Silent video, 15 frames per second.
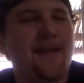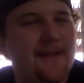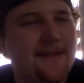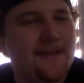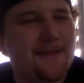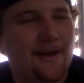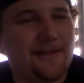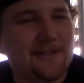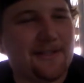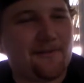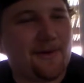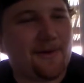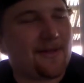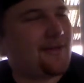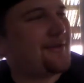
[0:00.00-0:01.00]
and the
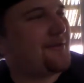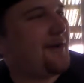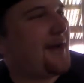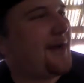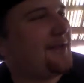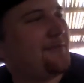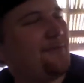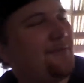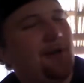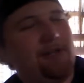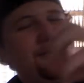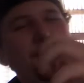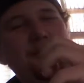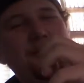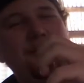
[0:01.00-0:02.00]
rest of the Straw Hats are
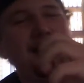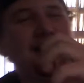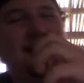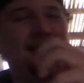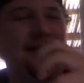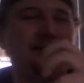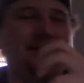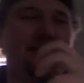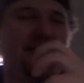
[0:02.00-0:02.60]
running one way, and Zoro's